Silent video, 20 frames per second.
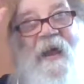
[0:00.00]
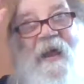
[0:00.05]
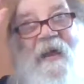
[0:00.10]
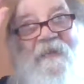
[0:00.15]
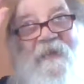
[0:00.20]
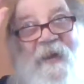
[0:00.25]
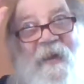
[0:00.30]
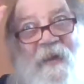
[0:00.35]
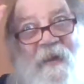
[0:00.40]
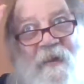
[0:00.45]

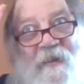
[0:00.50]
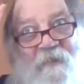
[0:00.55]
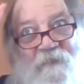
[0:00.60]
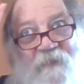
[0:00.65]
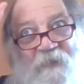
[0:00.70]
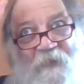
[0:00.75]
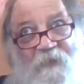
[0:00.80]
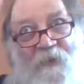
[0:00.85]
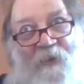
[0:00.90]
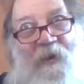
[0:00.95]
Then,
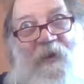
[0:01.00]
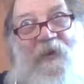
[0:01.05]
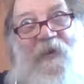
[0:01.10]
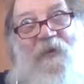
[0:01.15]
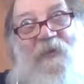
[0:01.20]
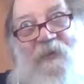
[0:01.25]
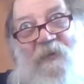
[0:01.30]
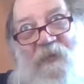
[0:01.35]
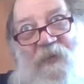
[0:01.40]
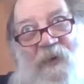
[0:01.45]
if you
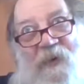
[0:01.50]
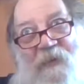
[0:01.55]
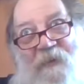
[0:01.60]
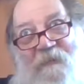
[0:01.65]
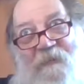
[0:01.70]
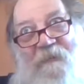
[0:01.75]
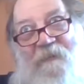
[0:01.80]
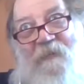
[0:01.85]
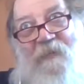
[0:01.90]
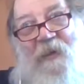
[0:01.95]
go,
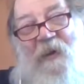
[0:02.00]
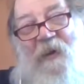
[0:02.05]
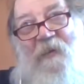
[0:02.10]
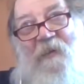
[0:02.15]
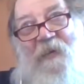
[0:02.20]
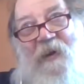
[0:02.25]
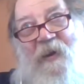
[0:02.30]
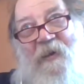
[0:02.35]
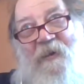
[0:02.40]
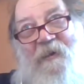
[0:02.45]

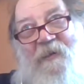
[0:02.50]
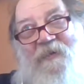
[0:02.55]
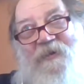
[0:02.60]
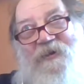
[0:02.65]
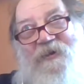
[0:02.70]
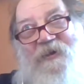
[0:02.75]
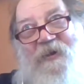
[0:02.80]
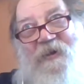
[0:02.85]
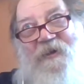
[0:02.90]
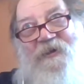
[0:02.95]
another
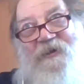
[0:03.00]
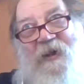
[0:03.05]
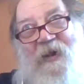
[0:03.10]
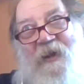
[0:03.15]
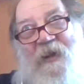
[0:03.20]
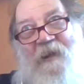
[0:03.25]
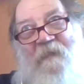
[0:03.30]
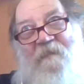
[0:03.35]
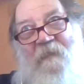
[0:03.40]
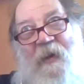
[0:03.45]
6
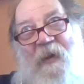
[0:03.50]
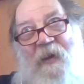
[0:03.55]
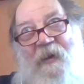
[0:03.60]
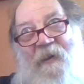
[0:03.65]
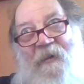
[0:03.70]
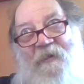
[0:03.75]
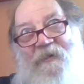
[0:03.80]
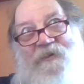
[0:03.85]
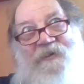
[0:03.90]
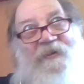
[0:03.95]
to 8
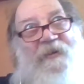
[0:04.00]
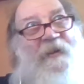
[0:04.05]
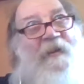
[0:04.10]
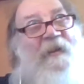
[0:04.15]
miles,